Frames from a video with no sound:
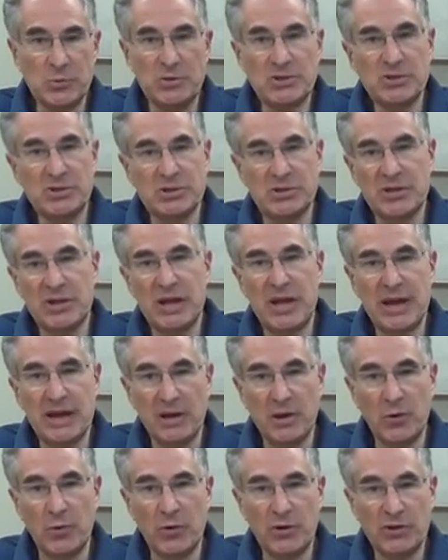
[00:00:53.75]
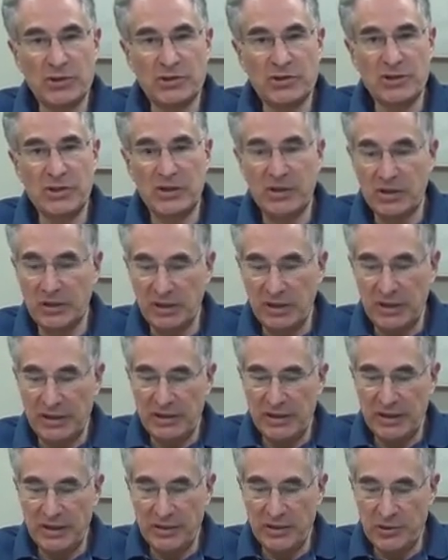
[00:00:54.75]
which is the categories that
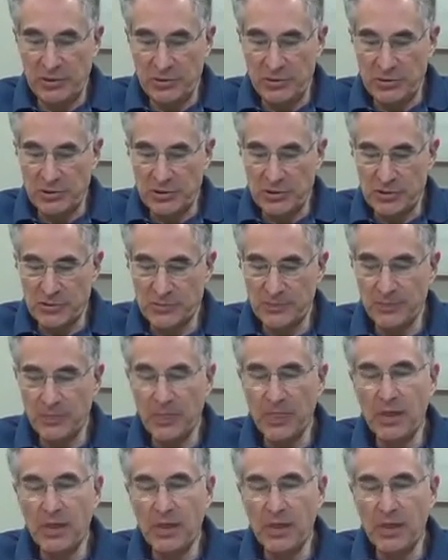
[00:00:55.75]
LinkedIn uses.